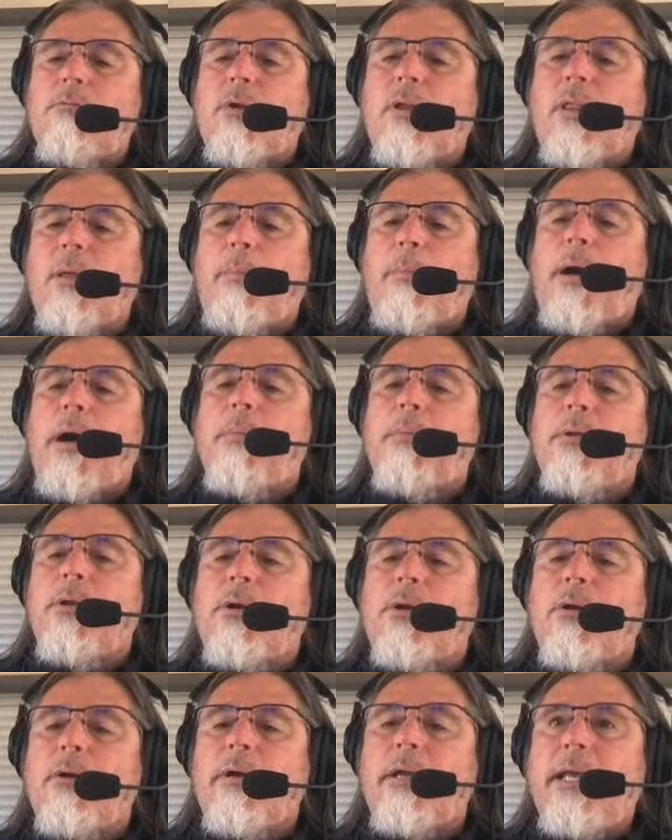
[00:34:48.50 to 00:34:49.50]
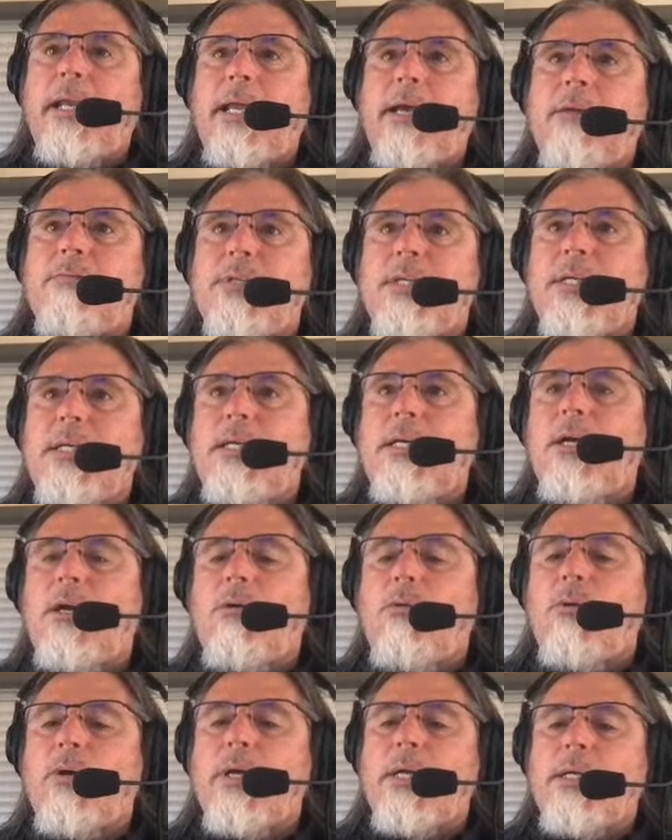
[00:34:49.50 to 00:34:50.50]
one of the popular NFT
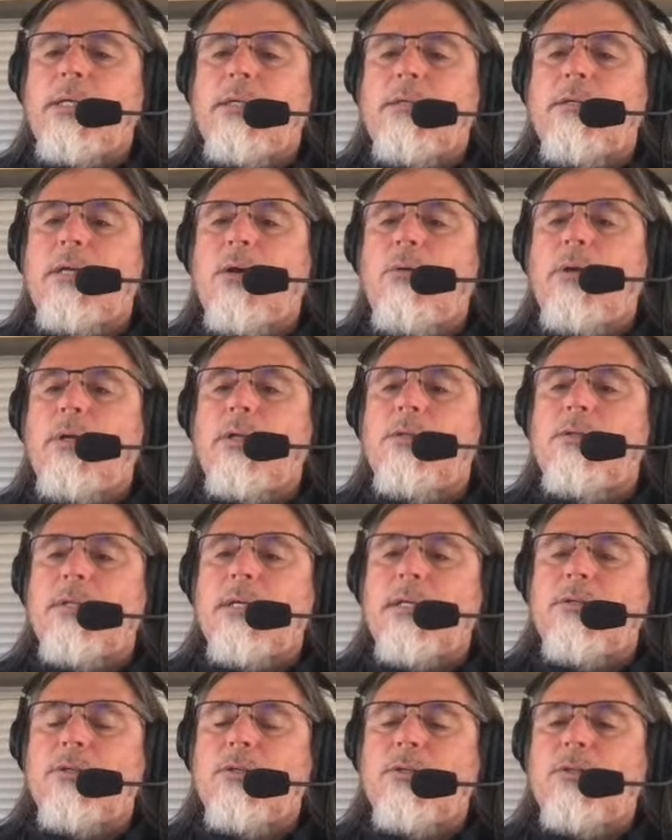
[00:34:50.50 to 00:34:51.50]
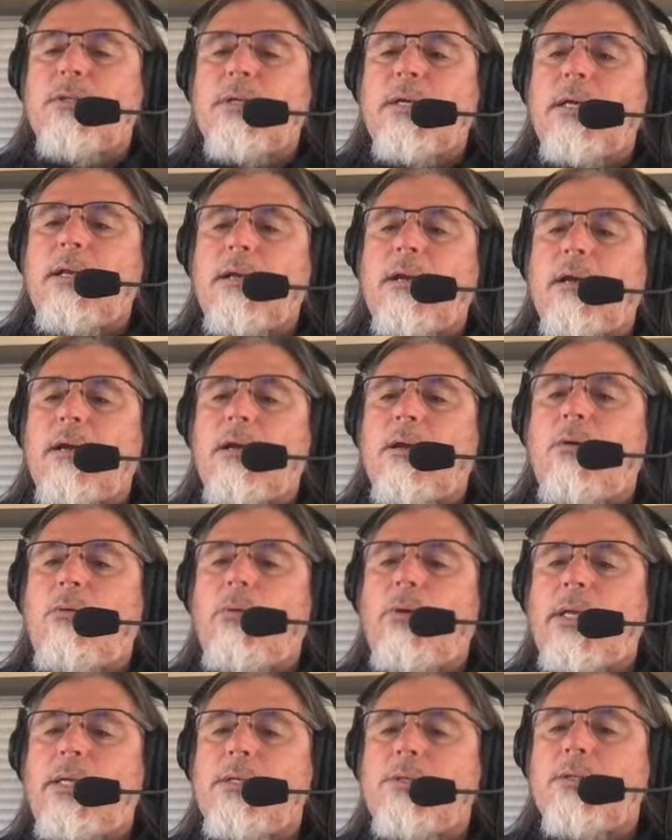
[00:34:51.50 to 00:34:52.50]
coin tokens, I should say, not
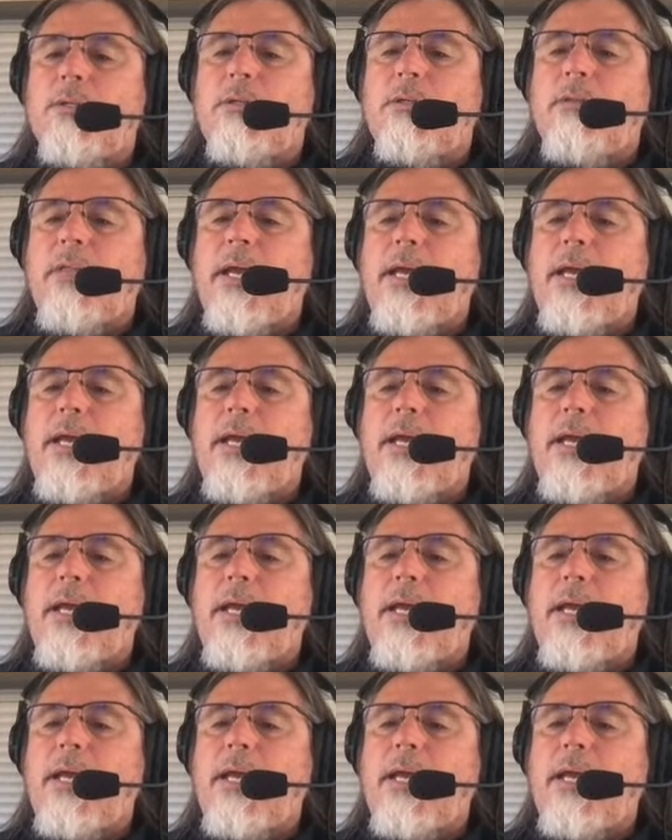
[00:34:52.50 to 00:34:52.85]
coins.